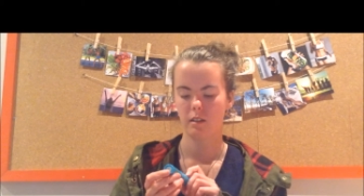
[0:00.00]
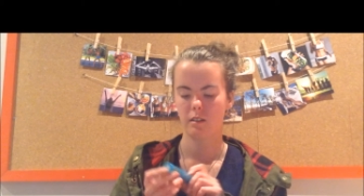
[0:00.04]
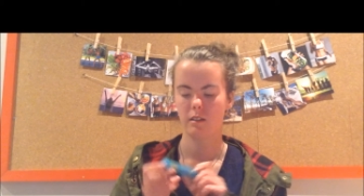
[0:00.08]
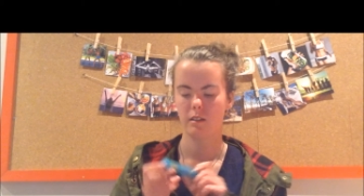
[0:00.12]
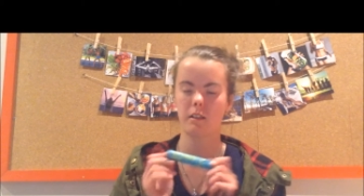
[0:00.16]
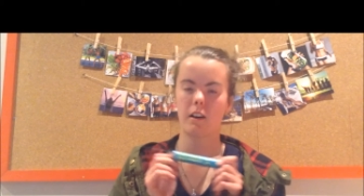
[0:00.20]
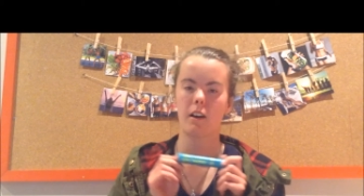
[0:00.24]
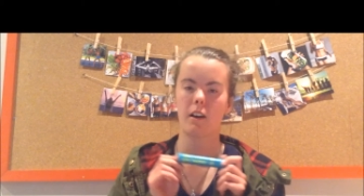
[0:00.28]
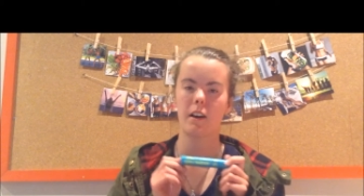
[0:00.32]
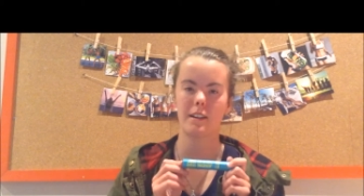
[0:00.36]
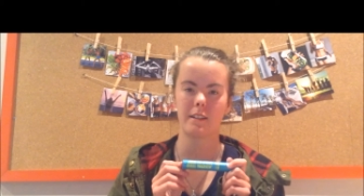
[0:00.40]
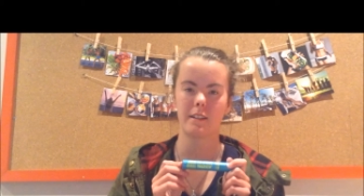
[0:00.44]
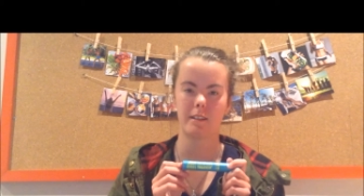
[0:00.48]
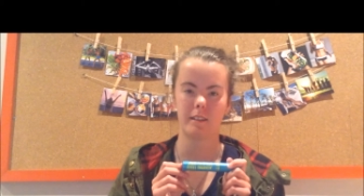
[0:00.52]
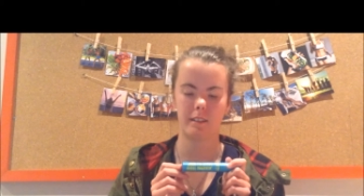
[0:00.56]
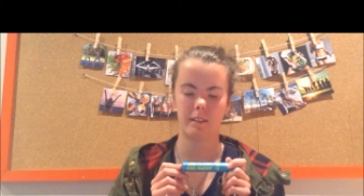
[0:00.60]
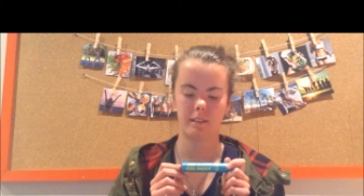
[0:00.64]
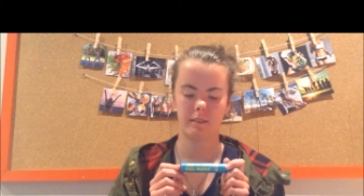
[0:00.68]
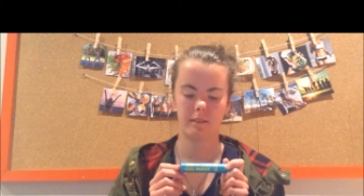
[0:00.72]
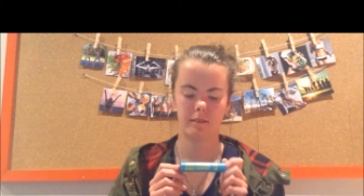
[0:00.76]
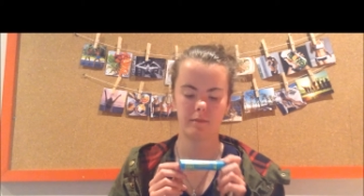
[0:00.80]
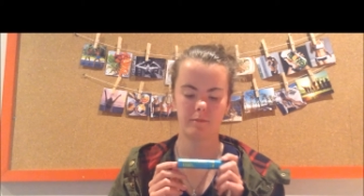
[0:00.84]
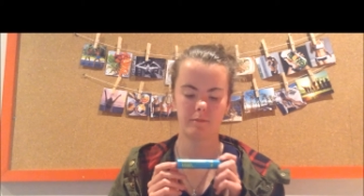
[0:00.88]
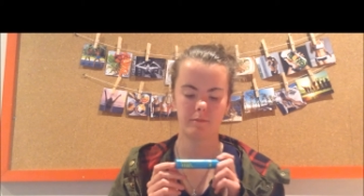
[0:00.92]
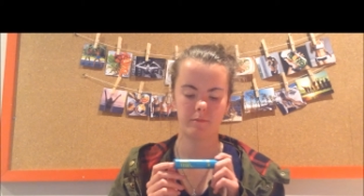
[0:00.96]

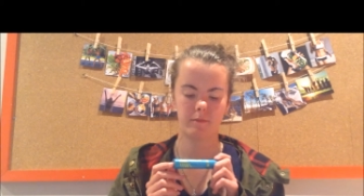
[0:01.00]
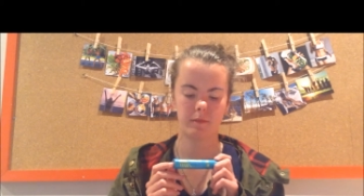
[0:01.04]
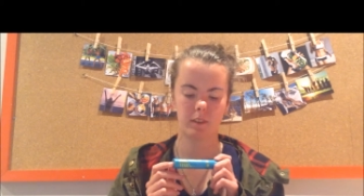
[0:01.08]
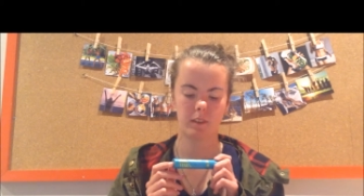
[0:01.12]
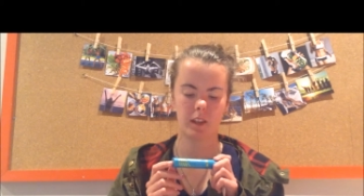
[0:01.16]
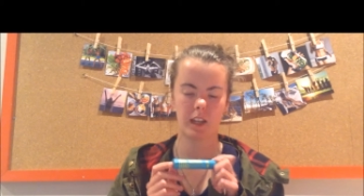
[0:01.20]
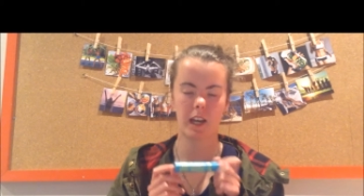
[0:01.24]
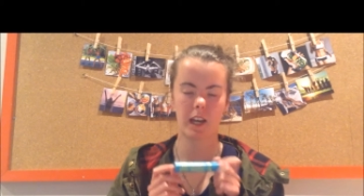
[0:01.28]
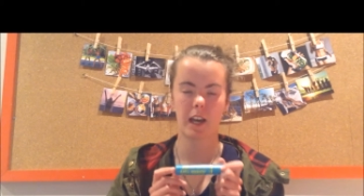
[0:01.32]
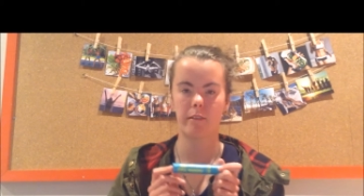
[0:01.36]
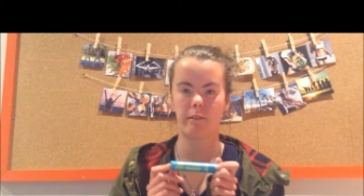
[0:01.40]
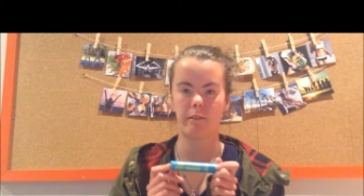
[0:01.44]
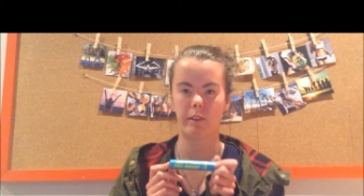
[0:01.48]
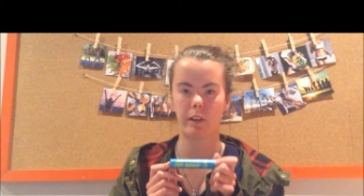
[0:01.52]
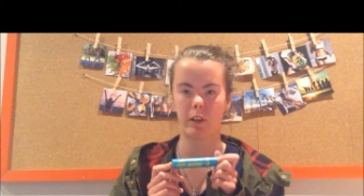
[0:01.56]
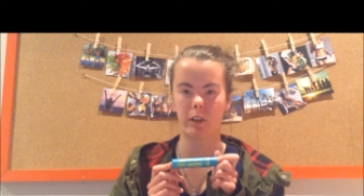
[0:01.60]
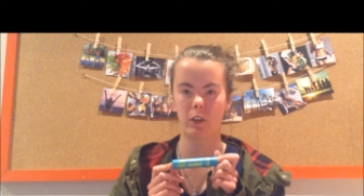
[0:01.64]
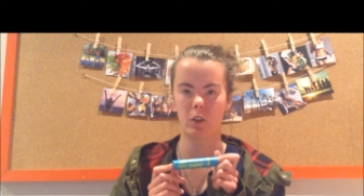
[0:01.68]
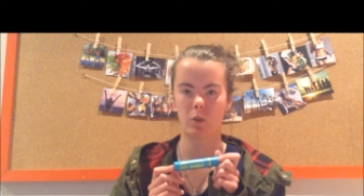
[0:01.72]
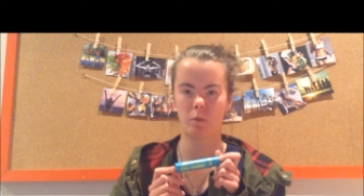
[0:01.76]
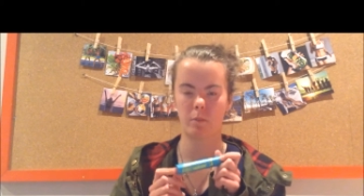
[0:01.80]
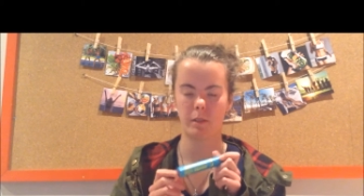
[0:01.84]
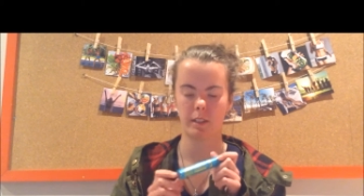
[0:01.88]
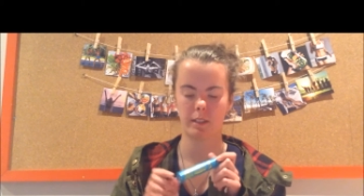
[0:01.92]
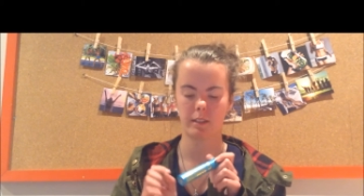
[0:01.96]
Sizer
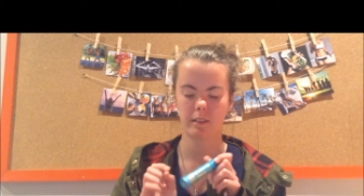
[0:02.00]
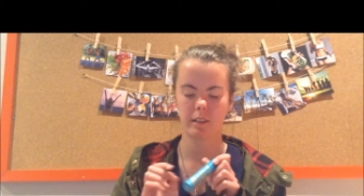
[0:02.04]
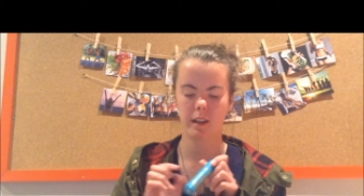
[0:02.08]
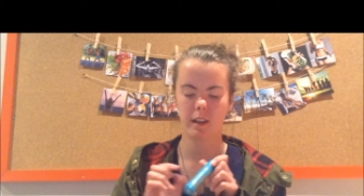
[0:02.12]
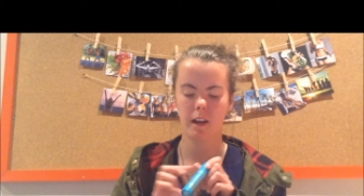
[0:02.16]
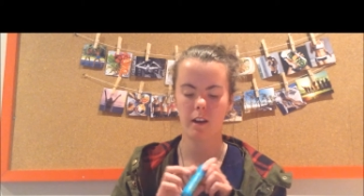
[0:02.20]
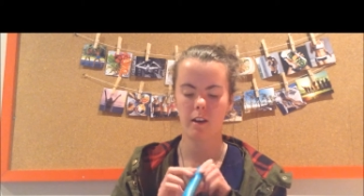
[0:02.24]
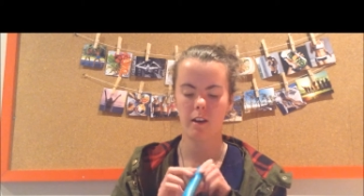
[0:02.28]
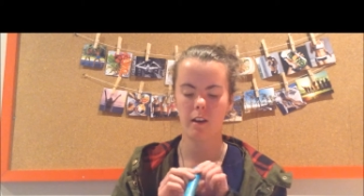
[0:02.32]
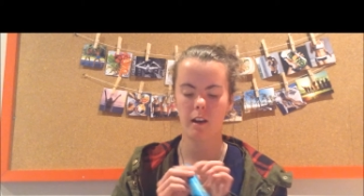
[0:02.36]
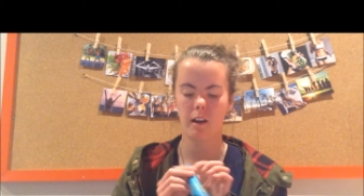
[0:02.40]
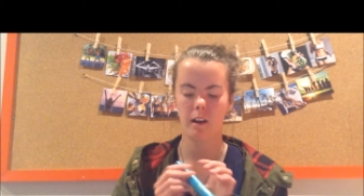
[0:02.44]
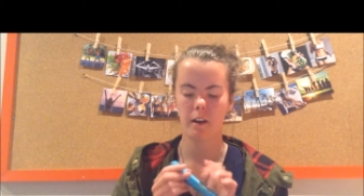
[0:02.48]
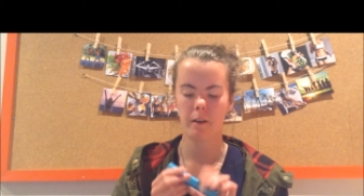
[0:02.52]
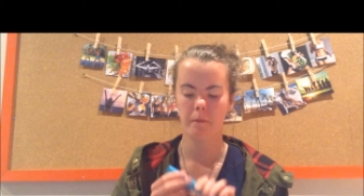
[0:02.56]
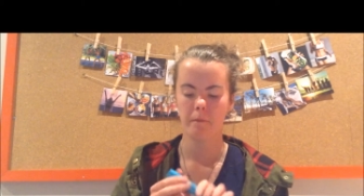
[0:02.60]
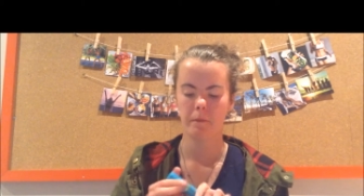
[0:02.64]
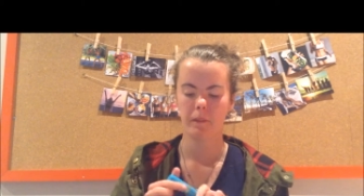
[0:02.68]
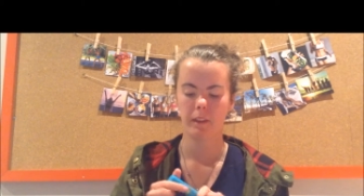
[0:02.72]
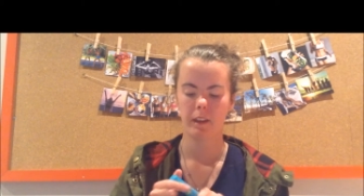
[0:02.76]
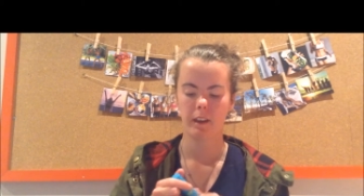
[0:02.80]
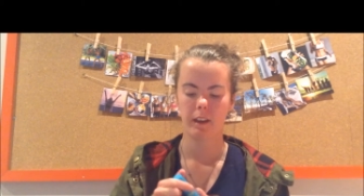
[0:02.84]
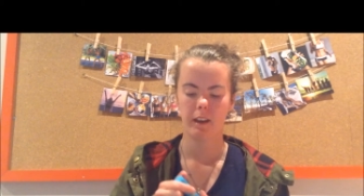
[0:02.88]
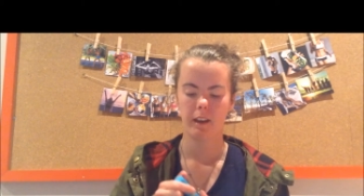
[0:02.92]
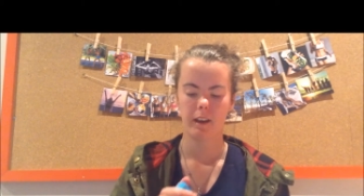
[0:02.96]
CoverGirl mascara
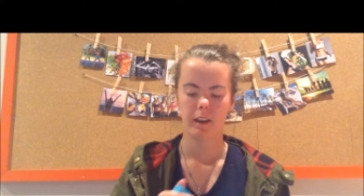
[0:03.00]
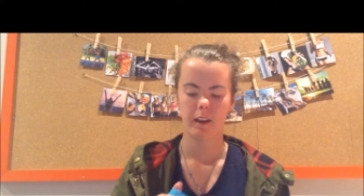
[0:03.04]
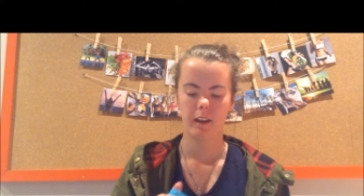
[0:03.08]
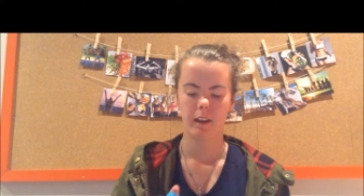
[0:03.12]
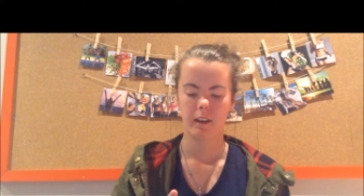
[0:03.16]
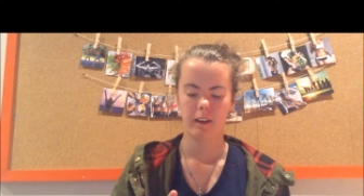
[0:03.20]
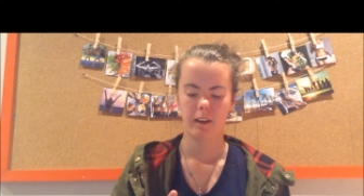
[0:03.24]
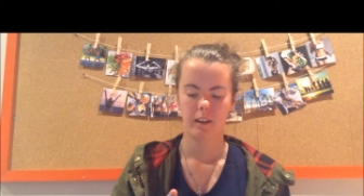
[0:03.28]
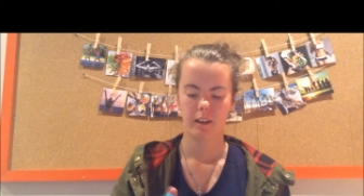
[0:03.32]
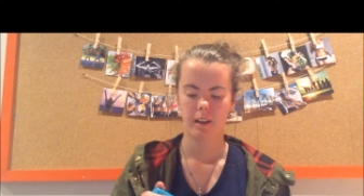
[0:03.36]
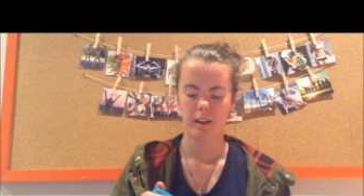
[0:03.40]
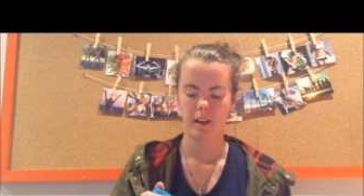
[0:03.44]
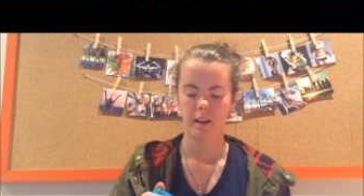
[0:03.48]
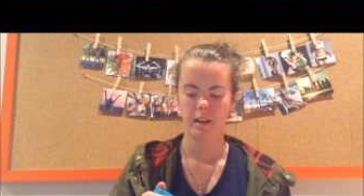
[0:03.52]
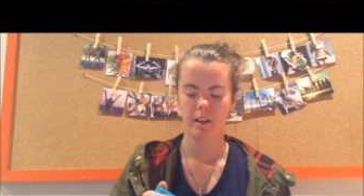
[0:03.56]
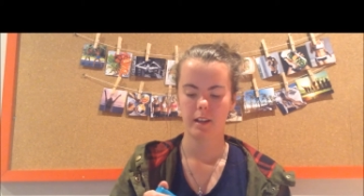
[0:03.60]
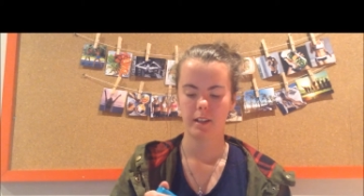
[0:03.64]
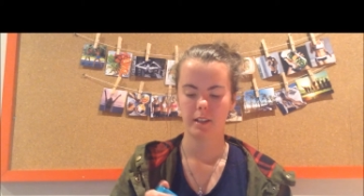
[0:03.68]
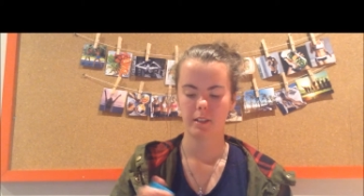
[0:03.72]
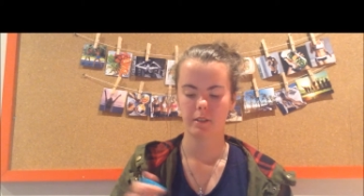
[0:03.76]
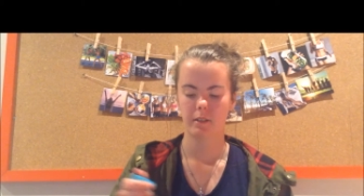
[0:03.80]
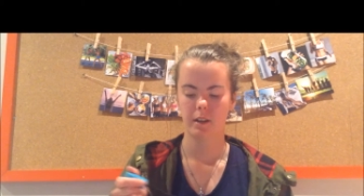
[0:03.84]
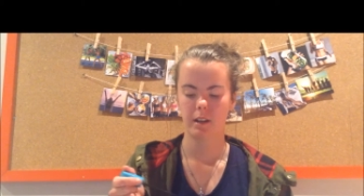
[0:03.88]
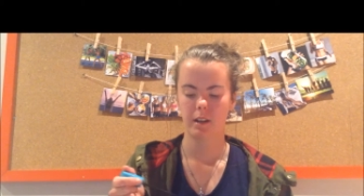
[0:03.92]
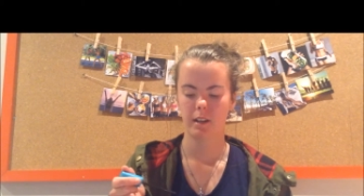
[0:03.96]
and
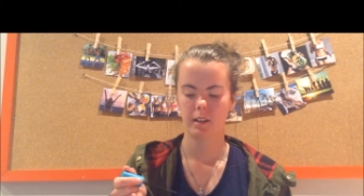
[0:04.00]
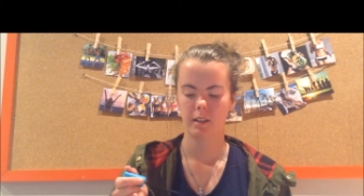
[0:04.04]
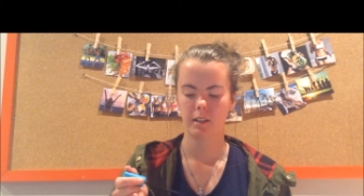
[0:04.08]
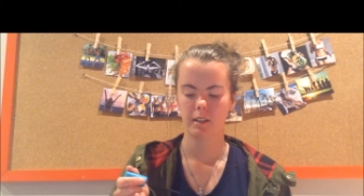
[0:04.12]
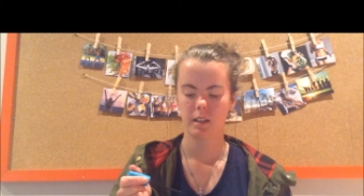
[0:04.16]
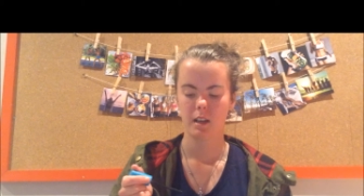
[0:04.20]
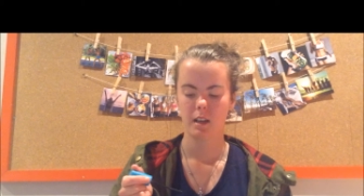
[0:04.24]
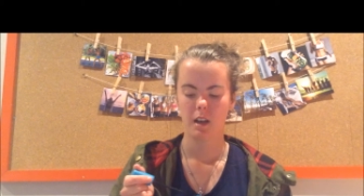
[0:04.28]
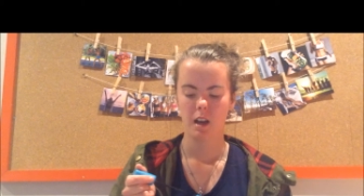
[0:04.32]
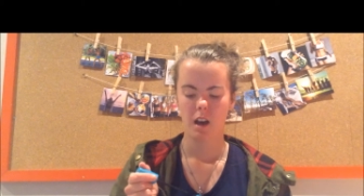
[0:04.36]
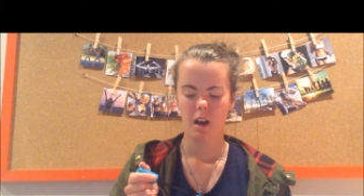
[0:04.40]
it's quite nice.